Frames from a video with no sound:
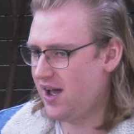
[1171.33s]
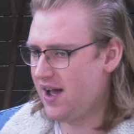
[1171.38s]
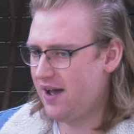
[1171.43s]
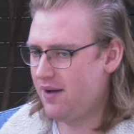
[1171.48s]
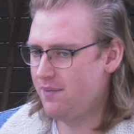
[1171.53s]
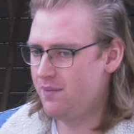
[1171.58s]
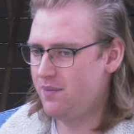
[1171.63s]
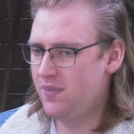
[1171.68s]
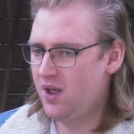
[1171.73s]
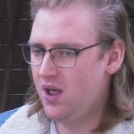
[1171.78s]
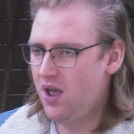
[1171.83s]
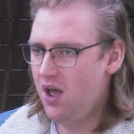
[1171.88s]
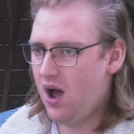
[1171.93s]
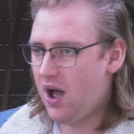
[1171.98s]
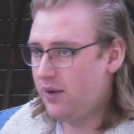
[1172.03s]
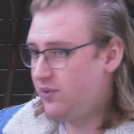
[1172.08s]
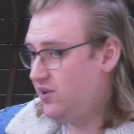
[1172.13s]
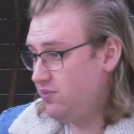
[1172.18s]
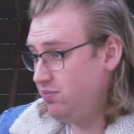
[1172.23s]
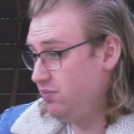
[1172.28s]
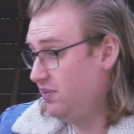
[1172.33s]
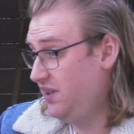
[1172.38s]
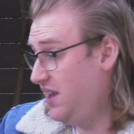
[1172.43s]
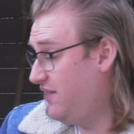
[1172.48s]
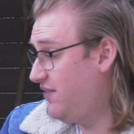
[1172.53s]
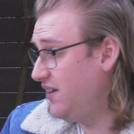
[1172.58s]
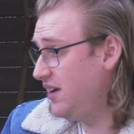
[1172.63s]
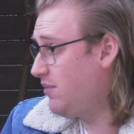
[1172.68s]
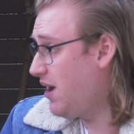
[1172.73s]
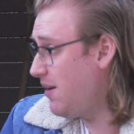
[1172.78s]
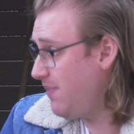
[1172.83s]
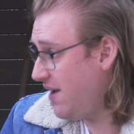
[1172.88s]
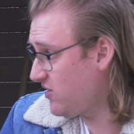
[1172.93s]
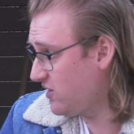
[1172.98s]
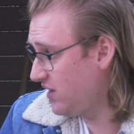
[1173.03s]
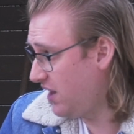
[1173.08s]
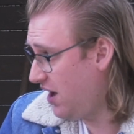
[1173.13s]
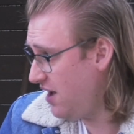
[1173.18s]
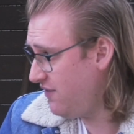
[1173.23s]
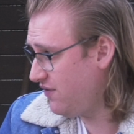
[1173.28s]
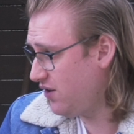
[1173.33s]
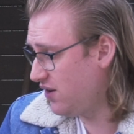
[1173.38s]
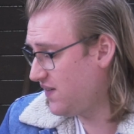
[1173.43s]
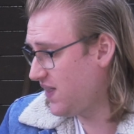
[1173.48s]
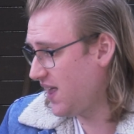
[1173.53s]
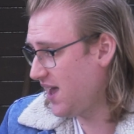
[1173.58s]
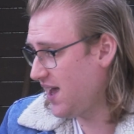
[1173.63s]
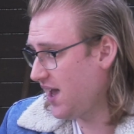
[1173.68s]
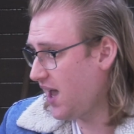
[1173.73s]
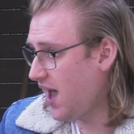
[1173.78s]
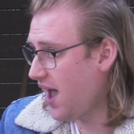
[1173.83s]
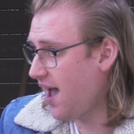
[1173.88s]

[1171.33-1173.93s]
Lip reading: I was living my best life over there,